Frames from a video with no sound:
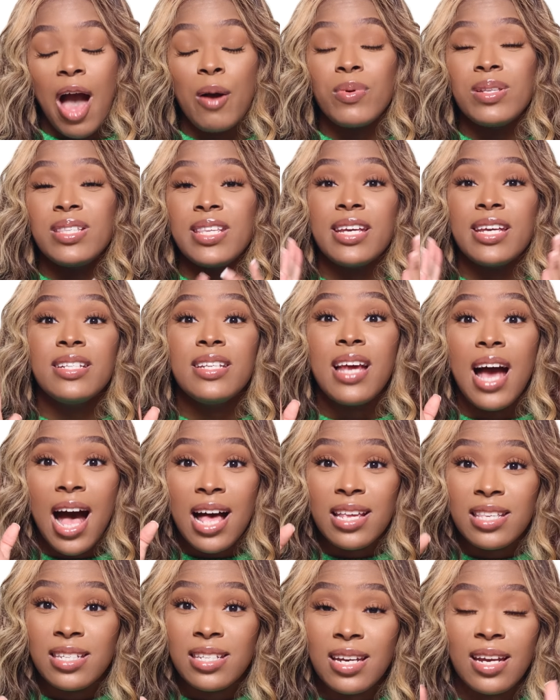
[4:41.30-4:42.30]
I would say
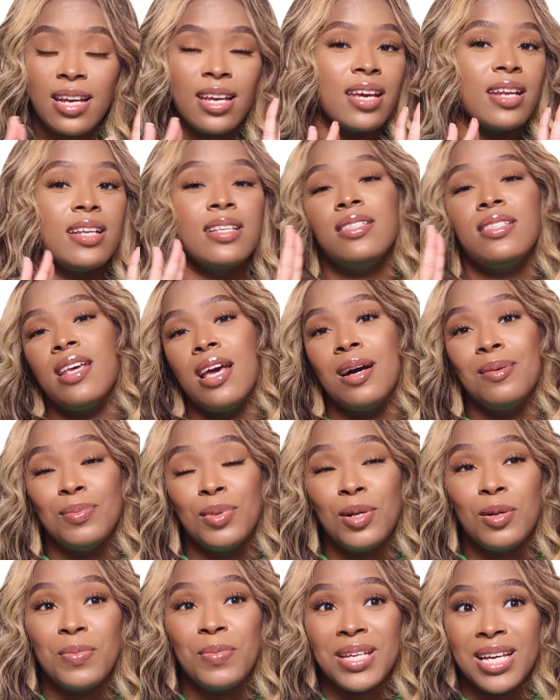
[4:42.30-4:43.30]
test it and get a
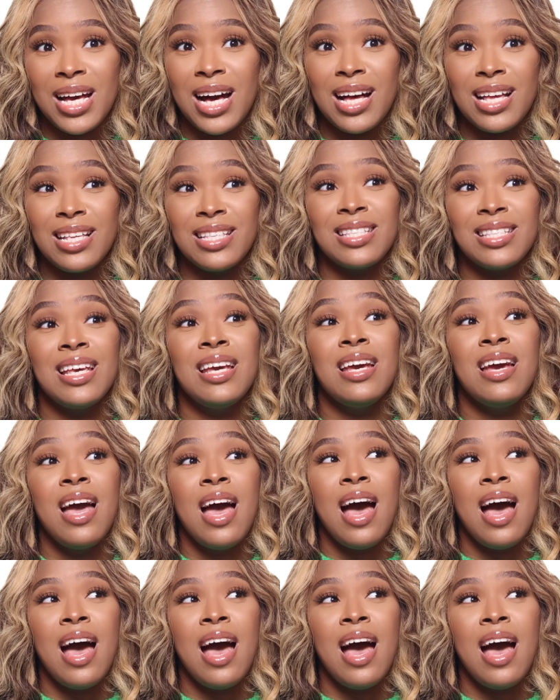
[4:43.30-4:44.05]
sample because